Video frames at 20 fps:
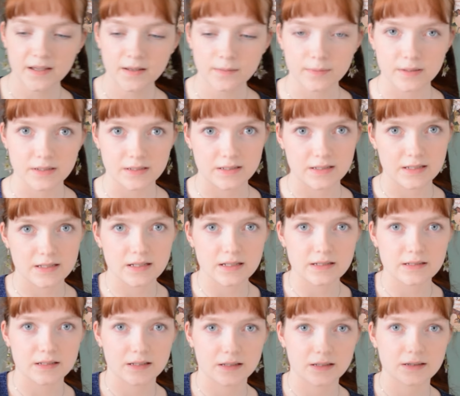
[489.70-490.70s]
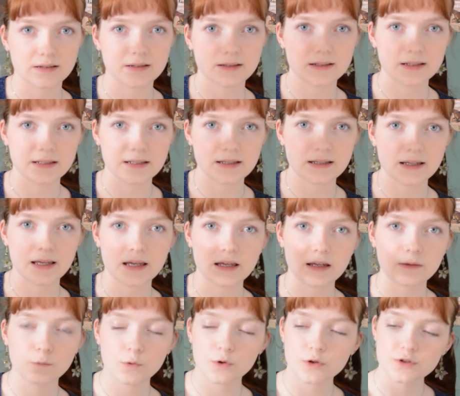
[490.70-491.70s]
because it is like a
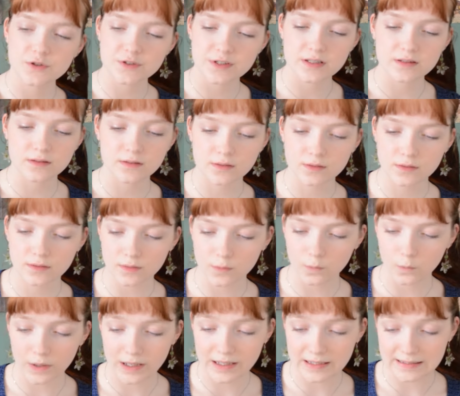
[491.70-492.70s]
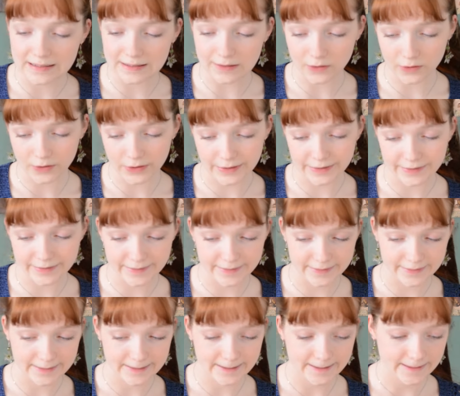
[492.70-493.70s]
DK worsted weight yarn.
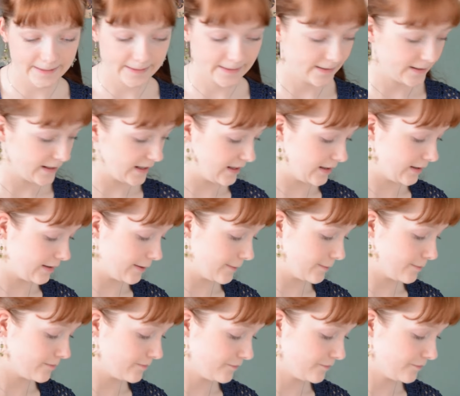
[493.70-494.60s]
And yep,